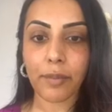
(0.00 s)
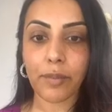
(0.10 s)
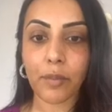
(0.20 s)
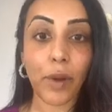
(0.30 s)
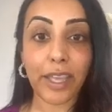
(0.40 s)

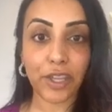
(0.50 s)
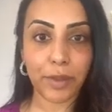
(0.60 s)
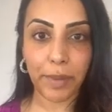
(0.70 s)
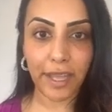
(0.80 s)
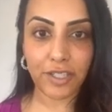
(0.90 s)
where you can
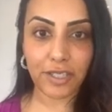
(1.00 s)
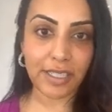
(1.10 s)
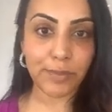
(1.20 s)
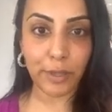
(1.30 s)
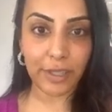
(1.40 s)
purchase
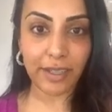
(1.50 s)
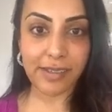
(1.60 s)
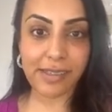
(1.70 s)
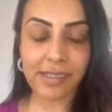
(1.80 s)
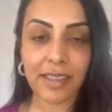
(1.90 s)
these
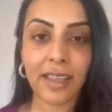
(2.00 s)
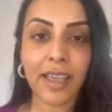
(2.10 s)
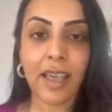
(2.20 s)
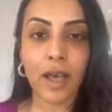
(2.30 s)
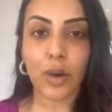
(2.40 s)
products.
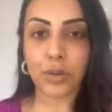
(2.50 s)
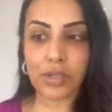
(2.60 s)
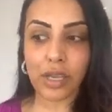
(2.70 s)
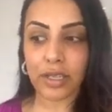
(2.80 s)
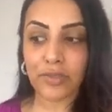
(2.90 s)

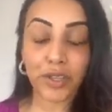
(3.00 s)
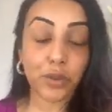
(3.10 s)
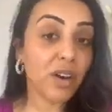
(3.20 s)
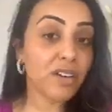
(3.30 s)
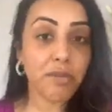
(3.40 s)
Also, if you
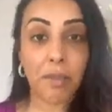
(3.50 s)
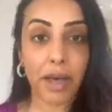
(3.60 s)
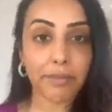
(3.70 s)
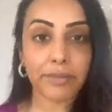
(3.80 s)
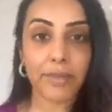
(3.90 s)
are a
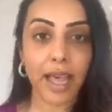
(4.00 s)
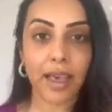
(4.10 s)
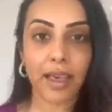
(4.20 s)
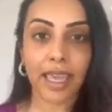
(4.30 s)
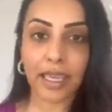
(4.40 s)
mum,
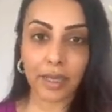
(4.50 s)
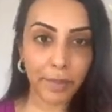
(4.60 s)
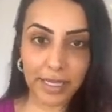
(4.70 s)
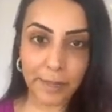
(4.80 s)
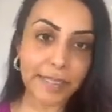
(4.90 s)

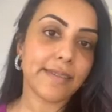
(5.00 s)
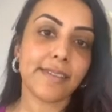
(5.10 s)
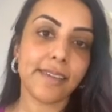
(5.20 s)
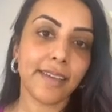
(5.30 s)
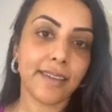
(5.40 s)
e-commerce
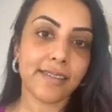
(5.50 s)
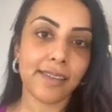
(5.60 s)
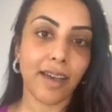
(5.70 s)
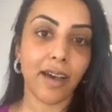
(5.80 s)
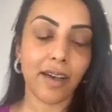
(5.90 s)
businesses
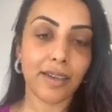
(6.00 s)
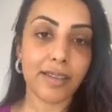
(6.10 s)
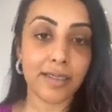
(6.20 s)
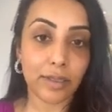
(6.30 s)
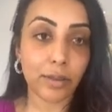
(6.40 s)
are
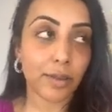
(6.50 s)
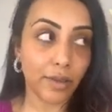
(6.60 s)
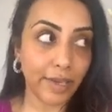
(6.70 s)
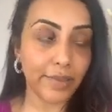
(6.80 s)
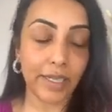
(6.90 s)
still
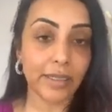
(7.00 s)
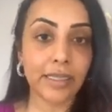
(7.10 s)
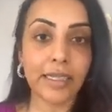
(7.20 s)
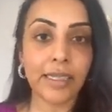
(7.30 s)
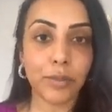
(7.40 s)
thriving
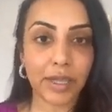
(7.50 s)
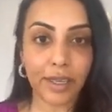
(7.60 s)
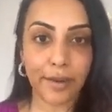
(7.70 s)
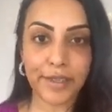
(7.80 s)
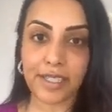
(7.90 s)
with the
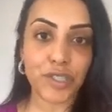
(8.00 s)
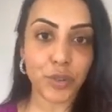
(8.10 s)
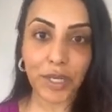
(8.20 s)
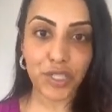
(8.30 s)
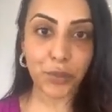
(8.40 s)
current
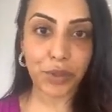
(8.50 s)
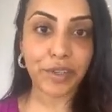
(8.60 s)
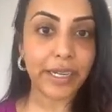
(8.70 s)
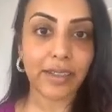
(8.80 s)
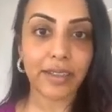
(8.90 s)
situation we're
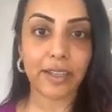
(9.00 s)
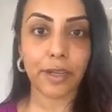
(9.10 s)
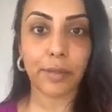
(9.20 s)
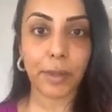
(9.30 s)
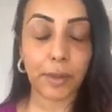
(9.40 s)
in. You know,
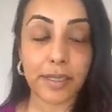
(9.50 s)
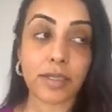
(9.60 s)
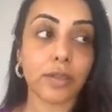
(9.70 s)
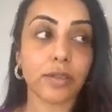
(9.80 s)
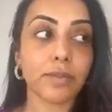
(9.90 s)
people are
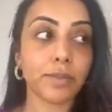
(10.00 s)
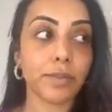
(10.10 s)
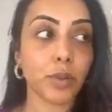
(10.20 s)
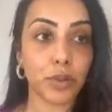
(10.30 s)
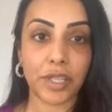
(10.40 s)
still
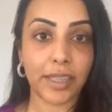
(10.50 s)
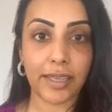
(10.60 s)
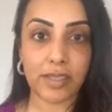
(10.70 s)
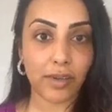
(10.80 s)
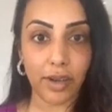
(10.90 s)
ordering
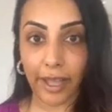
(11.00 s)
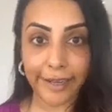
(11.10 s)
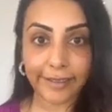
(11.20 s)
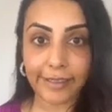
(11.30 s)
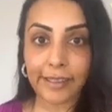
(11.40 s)
things
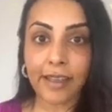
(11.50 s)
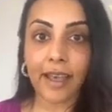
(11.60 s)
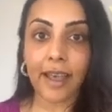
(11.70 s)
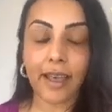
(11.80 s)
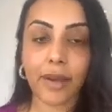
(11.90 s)
online.
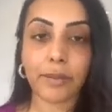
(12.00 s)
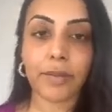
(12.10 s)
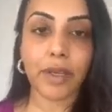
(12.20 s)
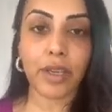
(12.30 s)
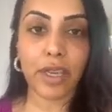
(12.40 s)

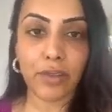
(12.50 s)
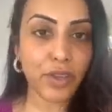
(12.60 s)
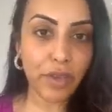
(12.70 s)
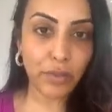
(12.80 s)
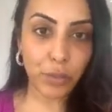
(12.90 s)
If you
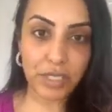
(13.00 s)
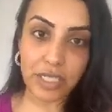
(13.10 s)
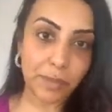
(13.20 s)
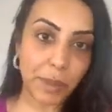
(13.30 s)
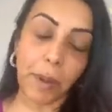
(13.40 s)
ever wanted
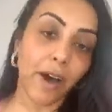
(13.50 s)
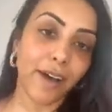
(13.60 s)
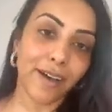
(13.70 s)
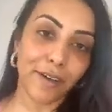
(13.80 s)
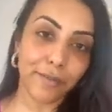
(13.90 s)
to be
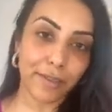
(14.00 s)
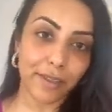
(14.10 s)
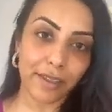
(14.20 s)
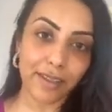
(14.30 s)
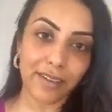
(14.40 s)
part of
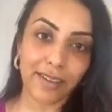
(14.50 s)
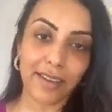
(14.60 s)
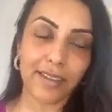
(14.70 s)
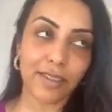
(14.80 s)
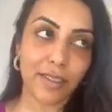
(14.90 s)

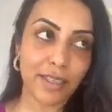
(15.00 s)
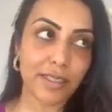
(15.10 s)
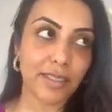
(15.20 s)
this